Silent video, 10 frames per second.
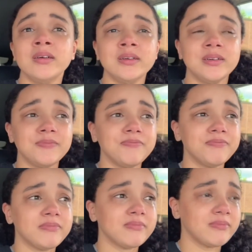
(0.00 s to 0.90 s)

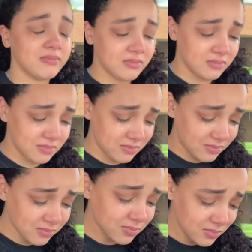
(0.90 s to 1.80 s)

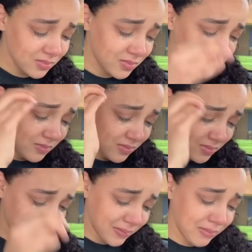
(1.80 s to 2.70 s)

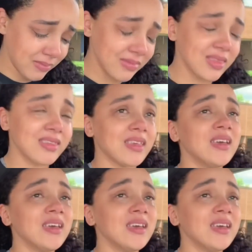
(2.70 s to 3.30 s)
[no speech]